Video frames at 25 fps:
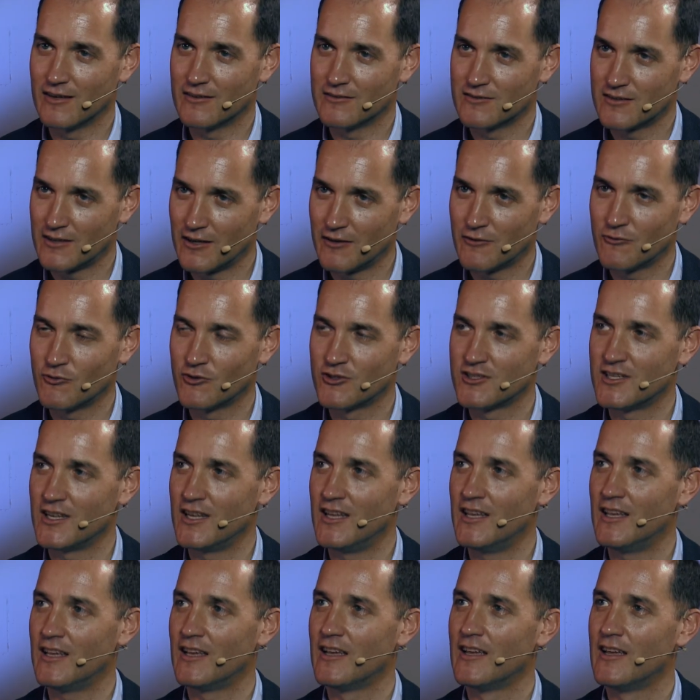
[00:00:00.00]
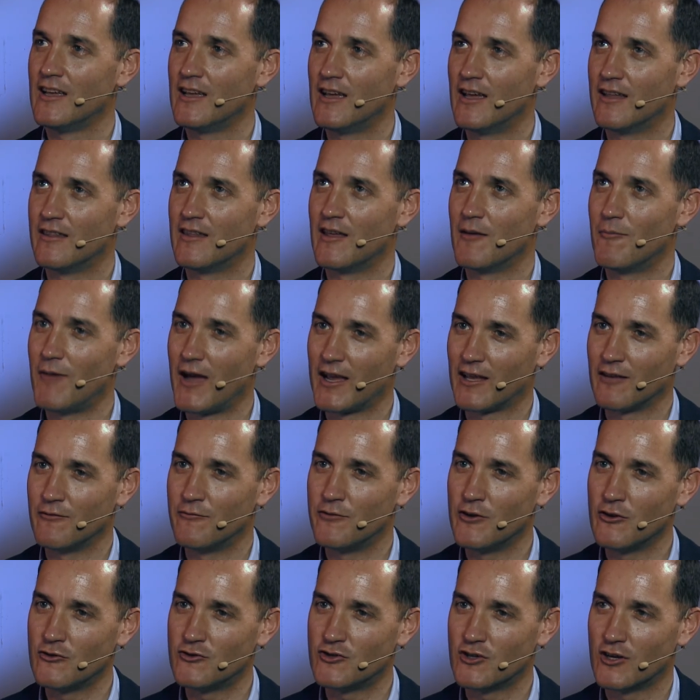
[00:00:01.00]
secrecy and their banking
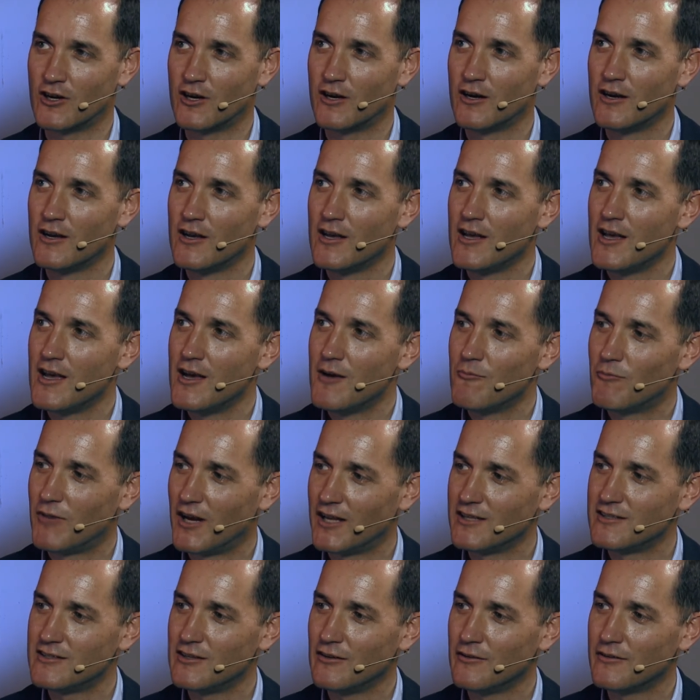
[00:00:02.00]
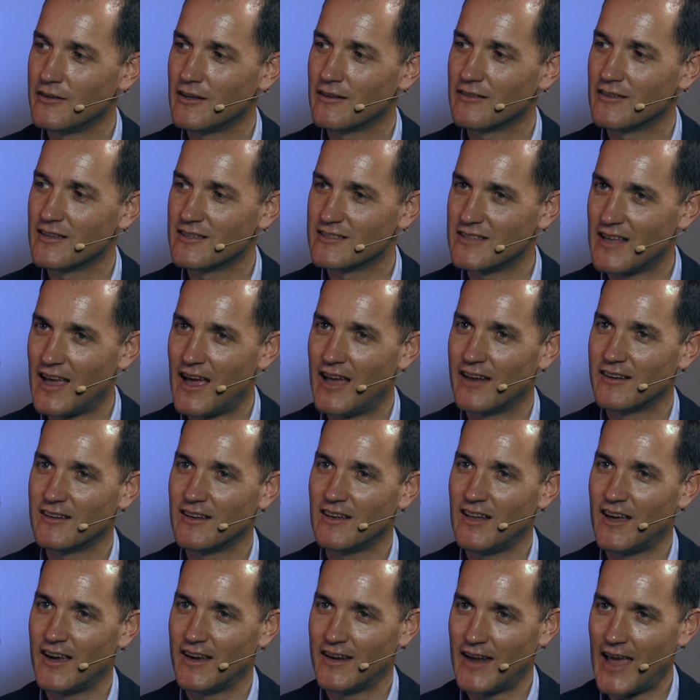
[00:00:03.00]
future. But I still think this
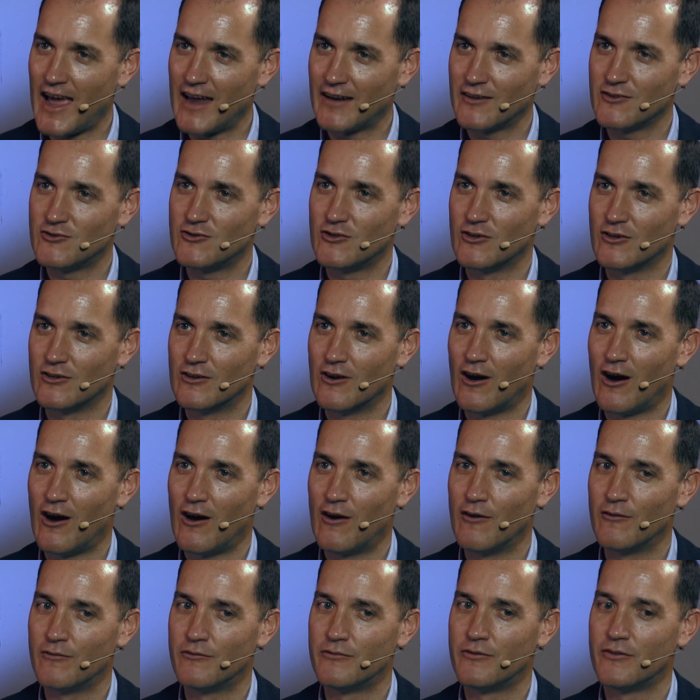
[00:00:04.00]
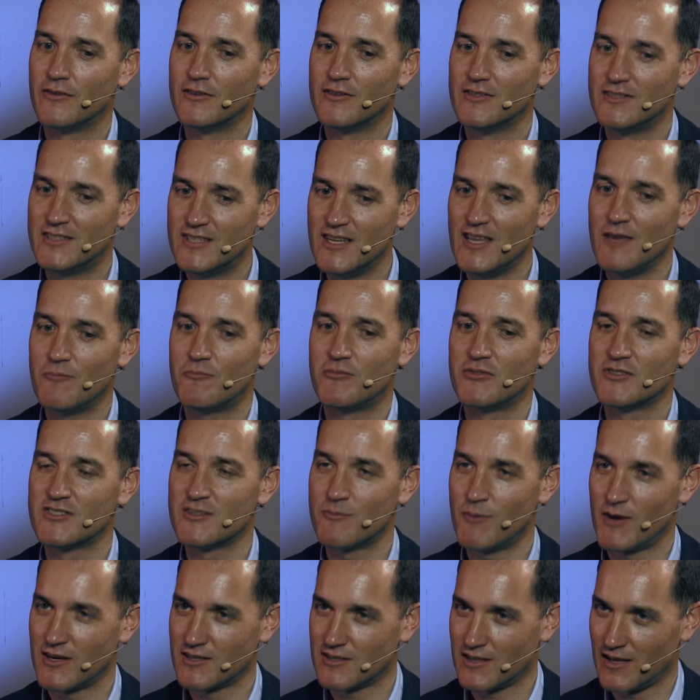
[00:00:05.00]
underlying attitude of deep
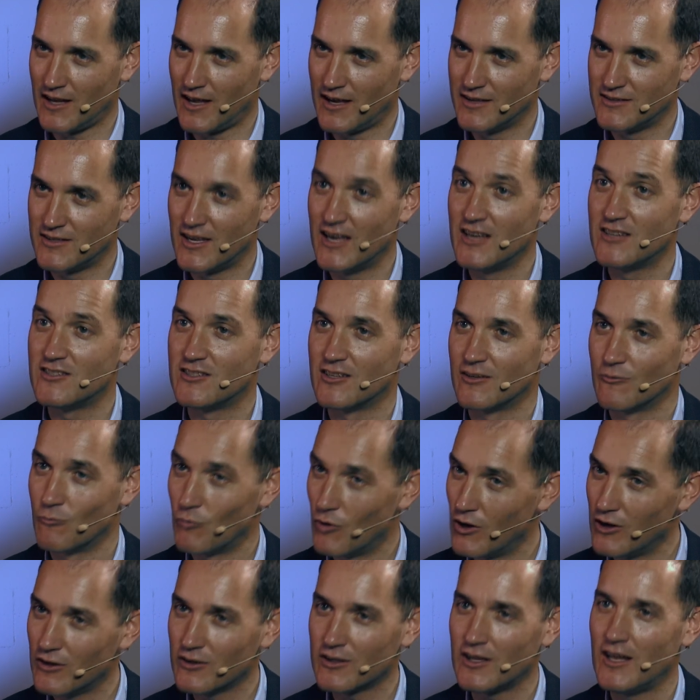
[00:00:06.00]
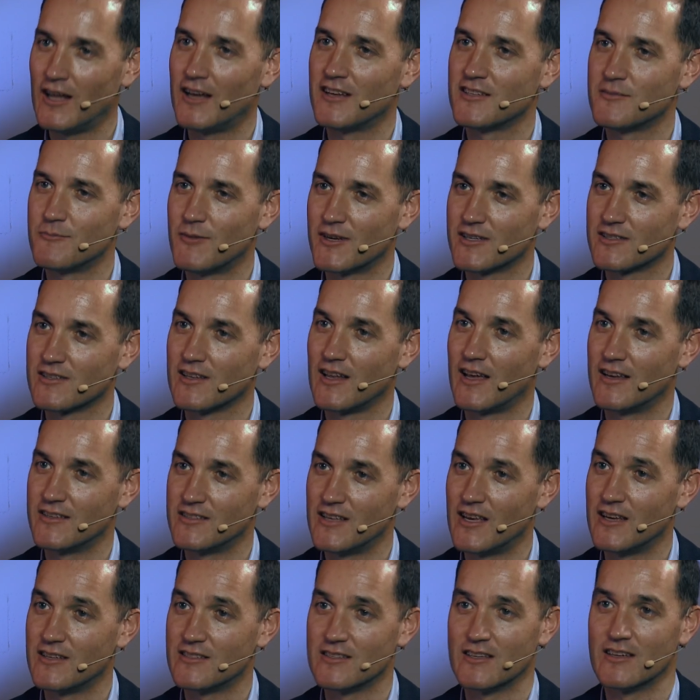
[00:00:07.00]
specialization, world-class
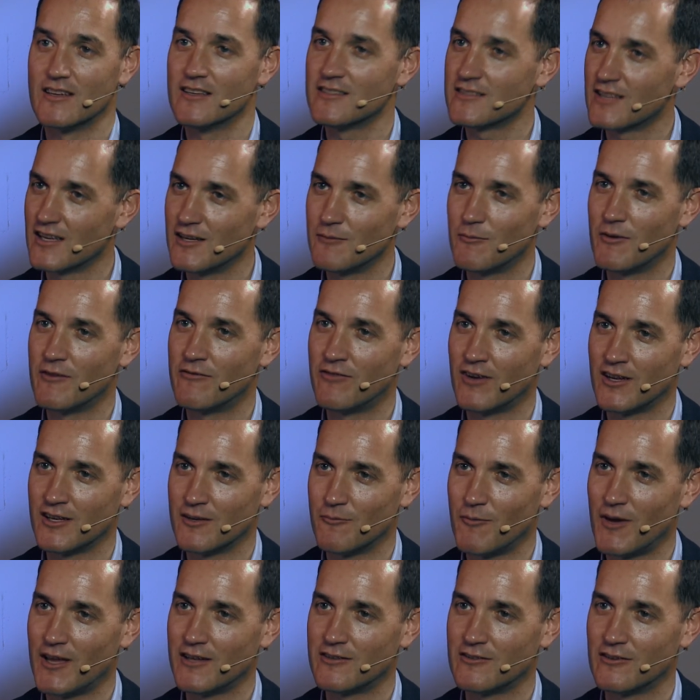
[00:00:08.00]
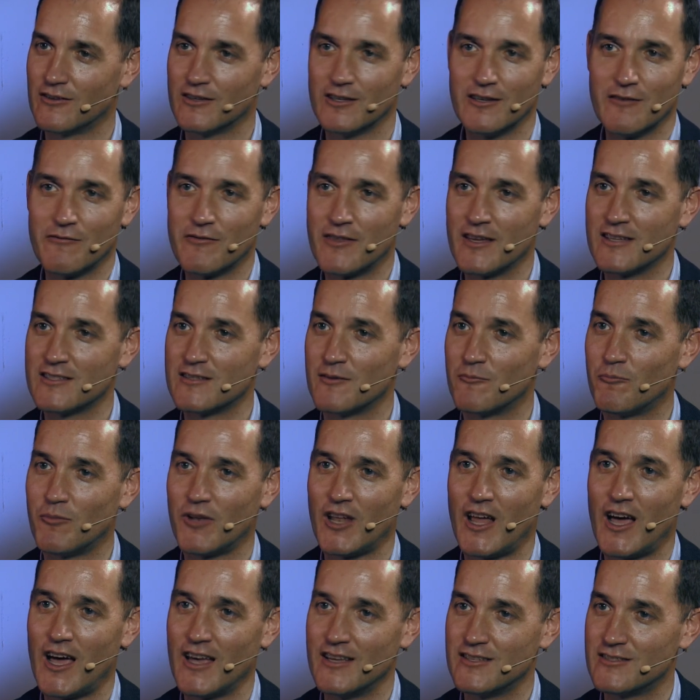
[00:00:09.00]
specialization, is going to be fundamental. And if this
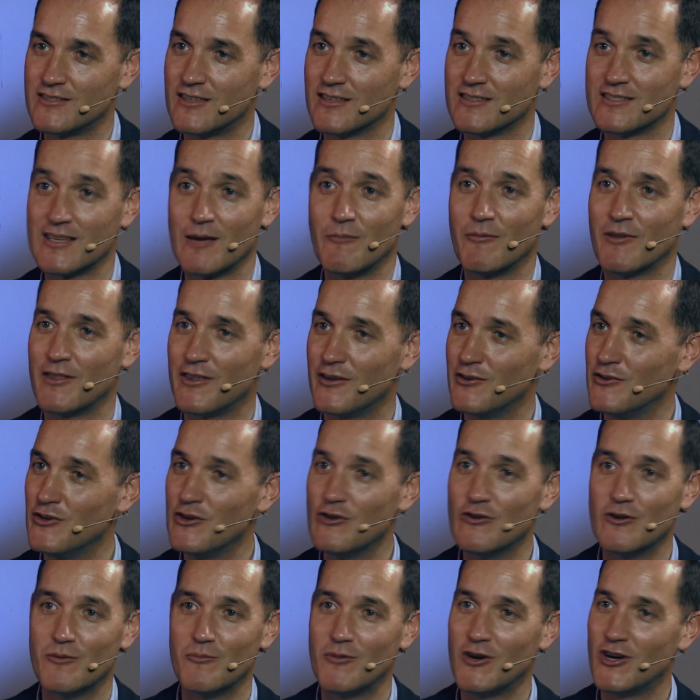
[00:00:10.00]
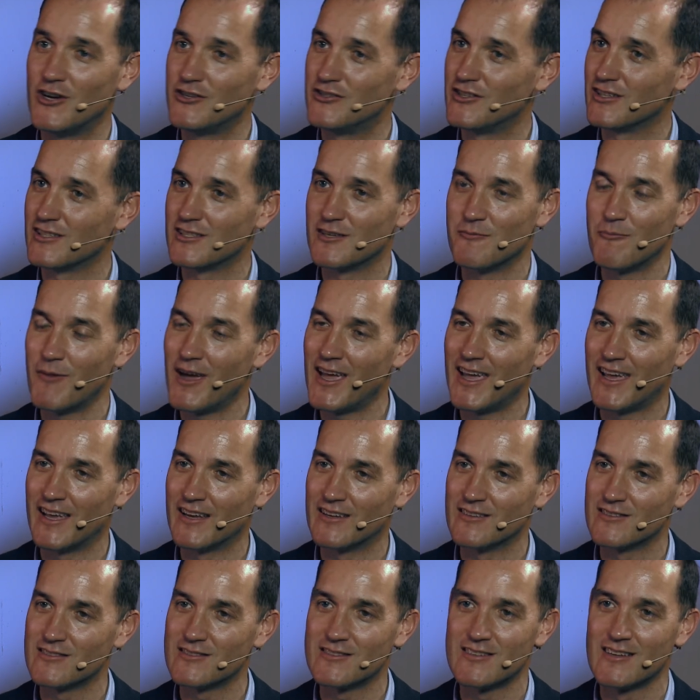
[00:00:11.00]
applies to some of the new emerging
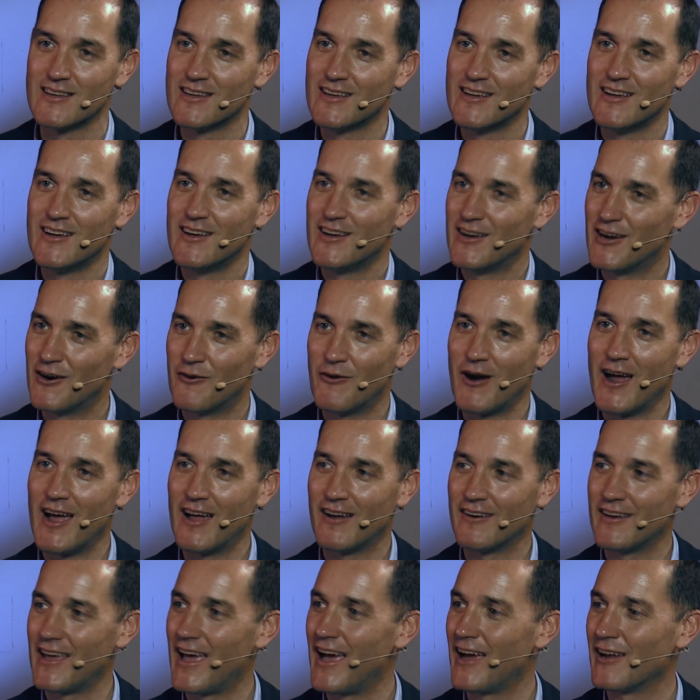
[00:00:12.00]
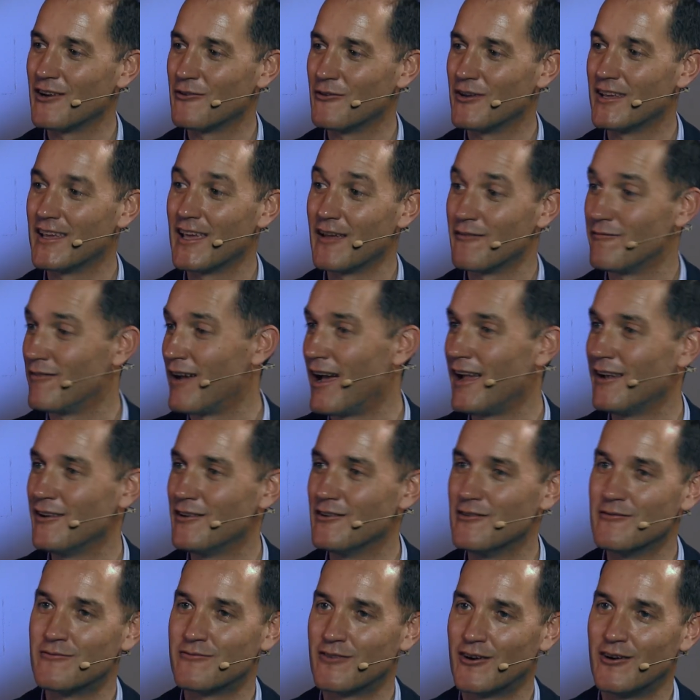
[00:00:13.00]
domains around how do we get
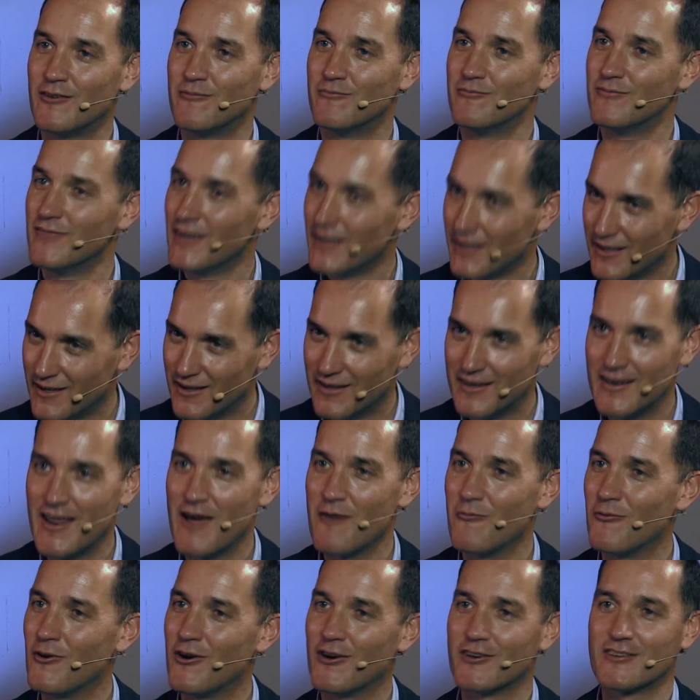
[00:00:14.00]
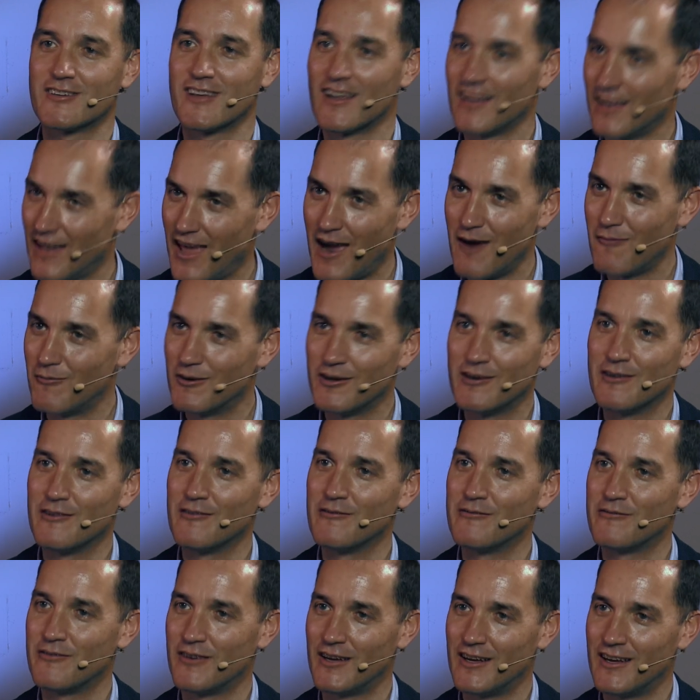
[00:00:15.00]
value from networked,
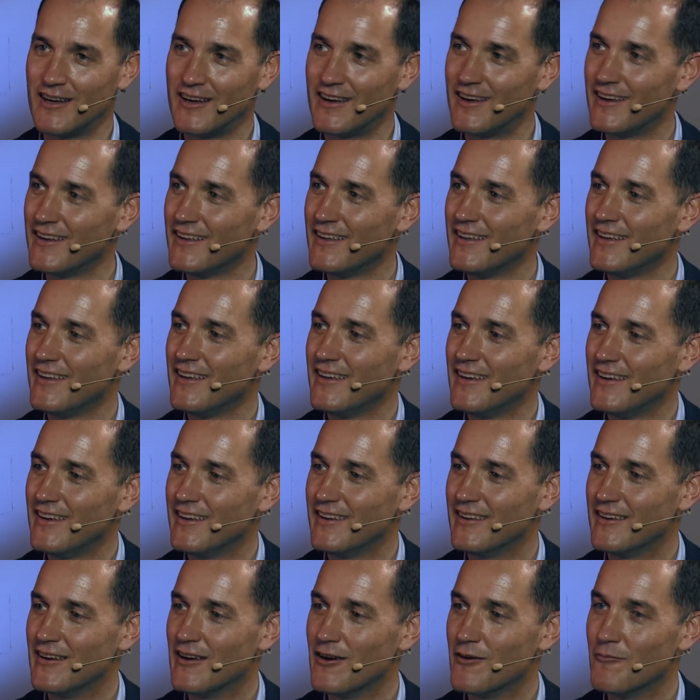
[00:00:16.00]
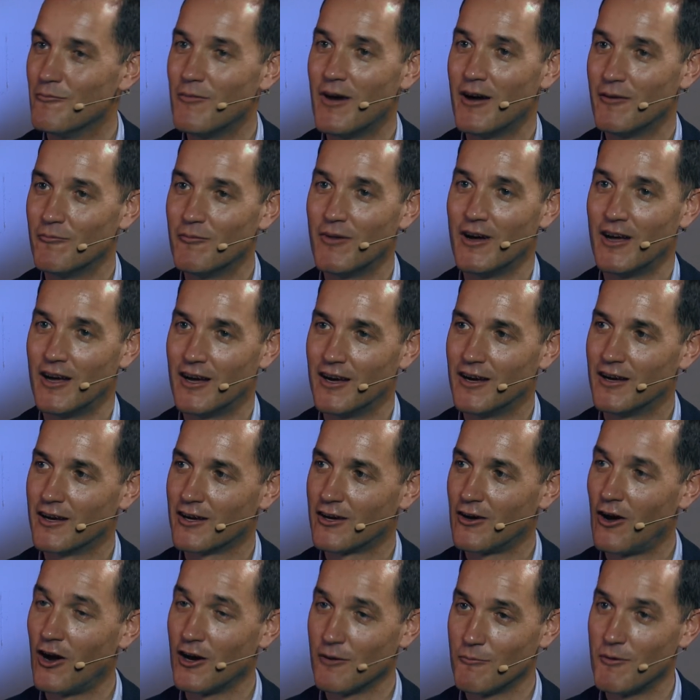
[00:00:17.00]
collaborative, uh, you know, m m uh,
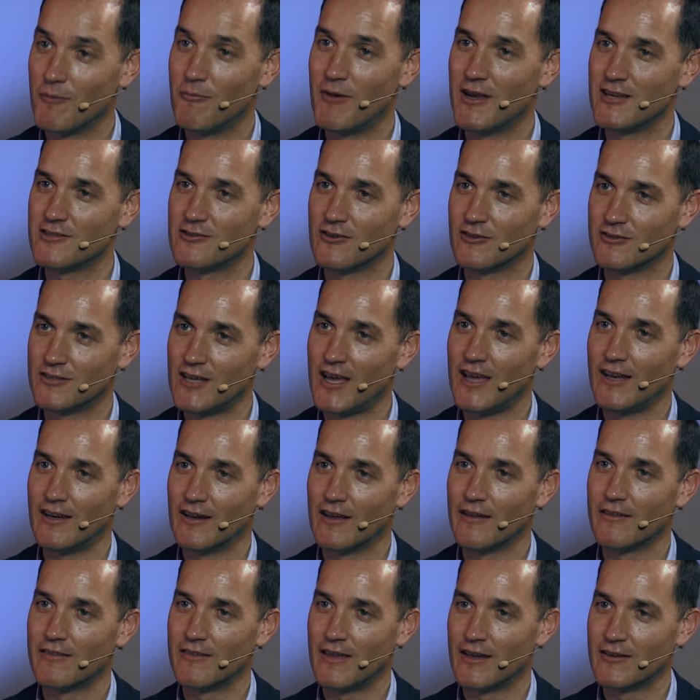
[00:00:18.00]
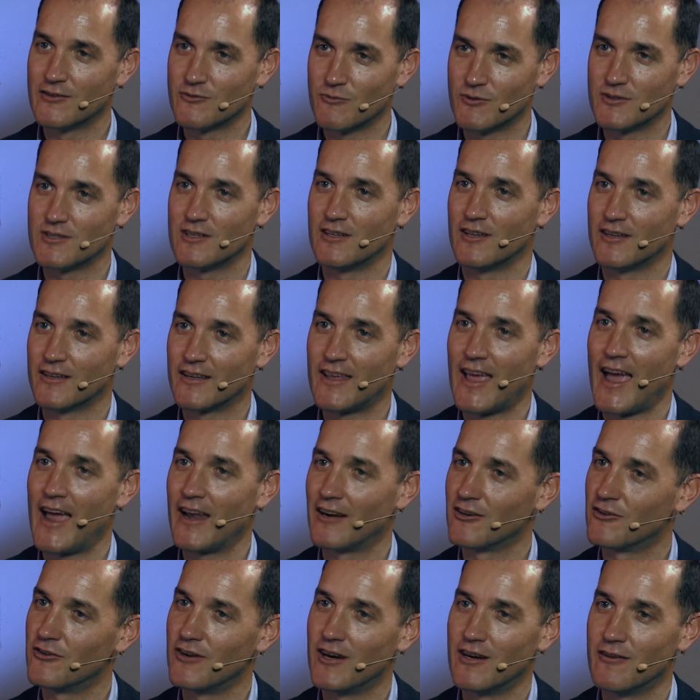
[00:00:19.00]
economy based on data, then Switzerland can
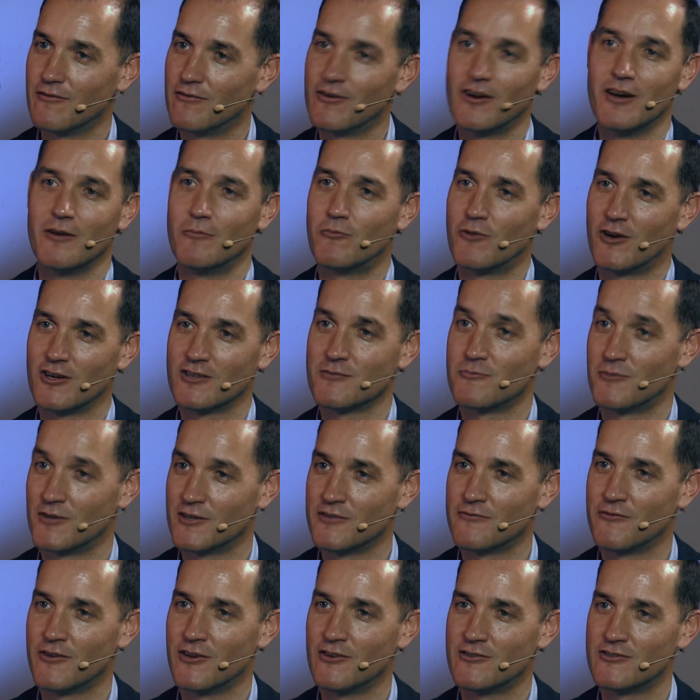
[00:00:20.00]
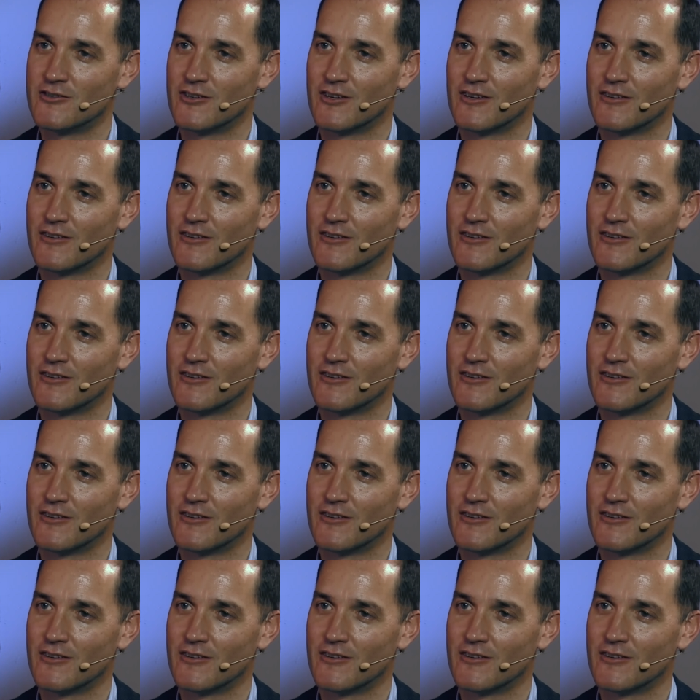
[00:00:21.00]
create a very prosperous future.